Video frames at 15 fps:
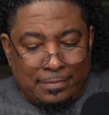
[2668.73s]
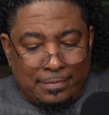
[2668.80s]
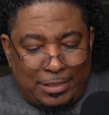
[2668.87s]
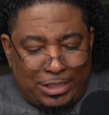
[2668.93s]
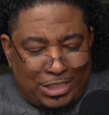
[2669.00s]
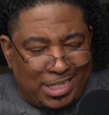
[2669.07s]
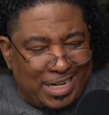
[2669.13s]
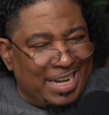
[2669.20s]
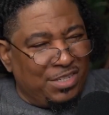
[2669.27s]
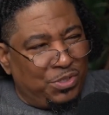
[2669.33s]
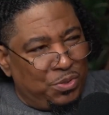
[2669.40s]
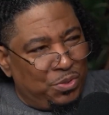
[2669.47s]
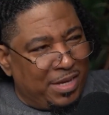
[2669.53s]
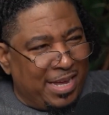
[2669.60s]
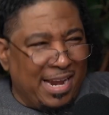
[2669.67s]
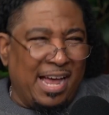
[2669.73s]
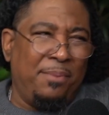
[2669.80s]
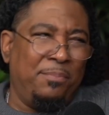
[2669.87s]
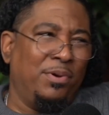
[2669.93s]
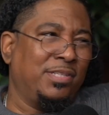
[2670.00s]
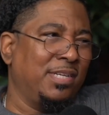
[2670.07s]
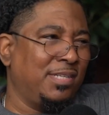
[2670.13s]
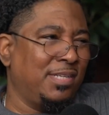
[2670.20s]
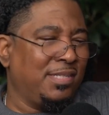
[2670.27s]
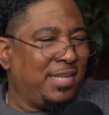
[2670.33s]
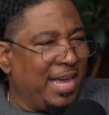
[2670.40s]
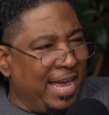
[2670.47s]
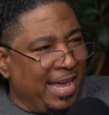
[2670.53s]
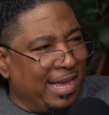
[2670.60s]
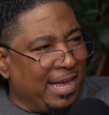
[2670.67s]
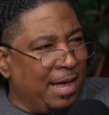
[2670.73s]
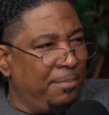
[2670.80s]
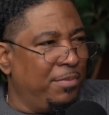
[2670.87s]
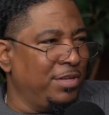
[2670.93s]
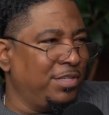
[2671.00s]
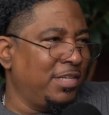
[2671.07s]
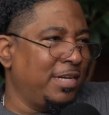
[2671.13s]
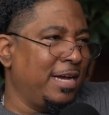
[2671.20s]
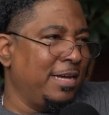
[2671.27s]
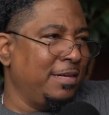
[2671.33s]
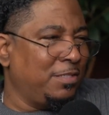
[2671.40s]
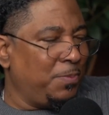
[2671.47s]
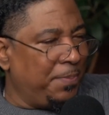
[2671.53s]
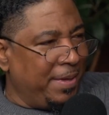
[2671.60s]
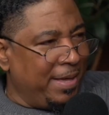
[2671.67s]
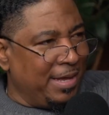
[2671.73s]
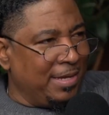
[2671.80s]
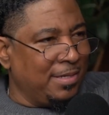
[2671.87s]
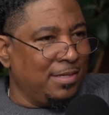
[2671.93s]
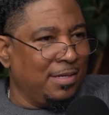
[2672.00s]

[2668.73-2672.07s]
Should I do that? How much does it take? How much should I spend?